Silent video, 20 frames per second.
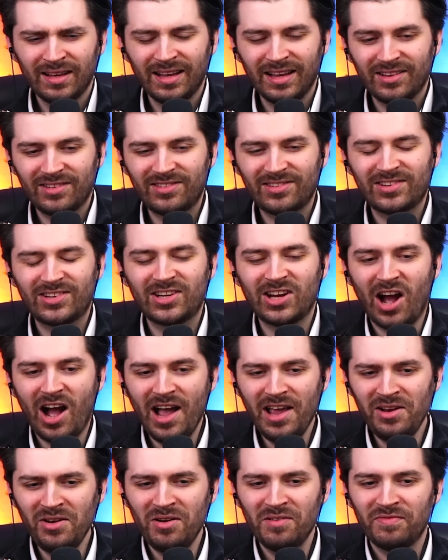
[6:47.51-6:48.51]
It's
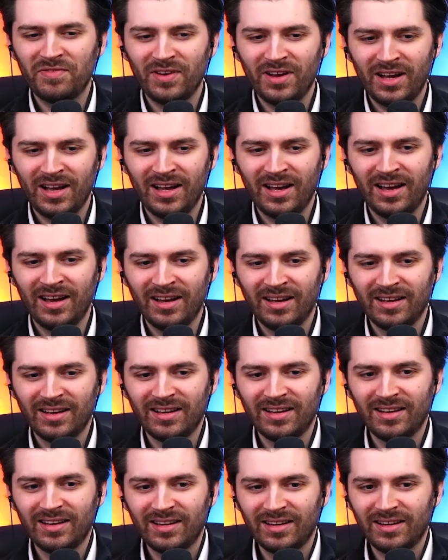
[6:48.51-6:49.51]
kind of
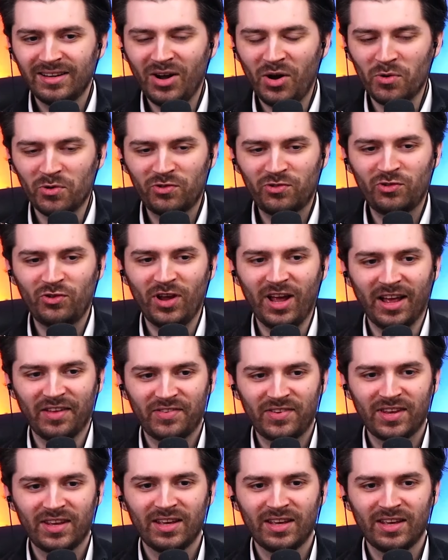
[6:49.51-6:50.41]
oh shit.